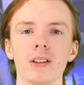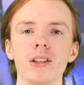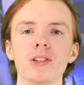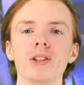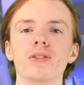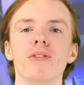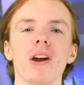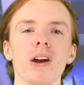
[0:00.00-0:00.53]

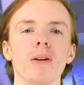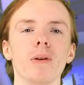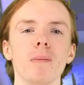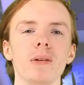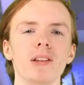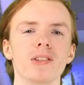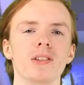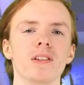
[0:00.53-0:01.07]
This is very
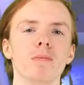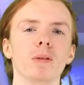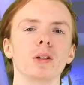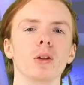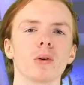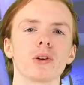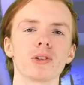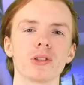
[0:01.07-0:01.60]
reminiscent of
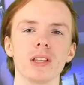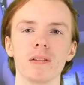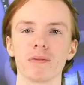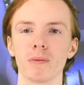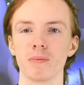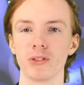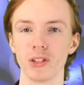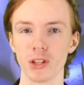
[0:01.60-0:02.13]
Ballora's theme
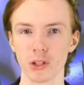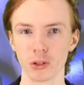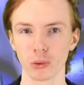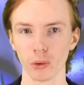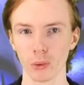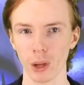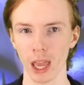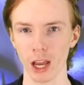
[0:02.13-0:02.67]
from Sister
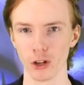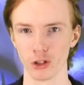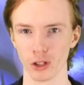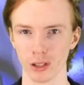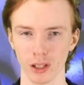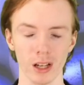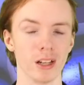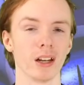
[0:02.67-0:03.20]

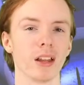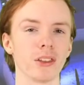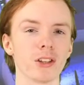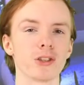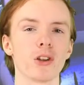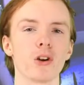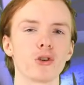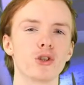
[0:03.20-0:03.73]
Location, not the
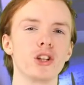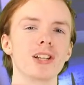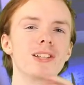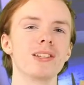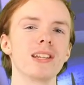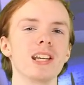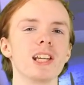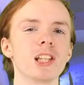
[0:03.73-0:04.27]
song she
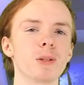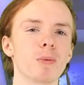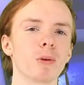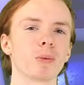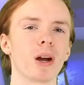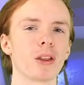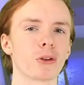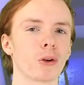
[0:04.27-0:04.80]
sings, but
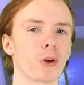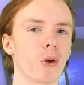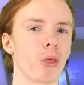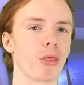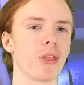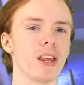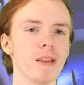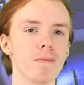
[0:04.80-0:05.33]
rather her
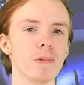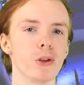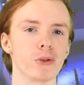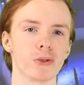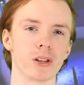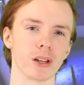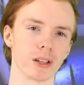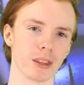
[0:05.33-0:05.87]
theme
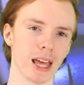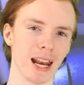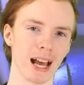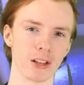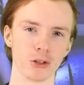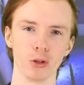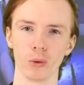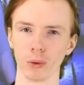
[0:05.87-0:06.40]
music that
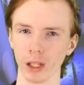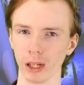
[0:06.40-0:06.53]
has no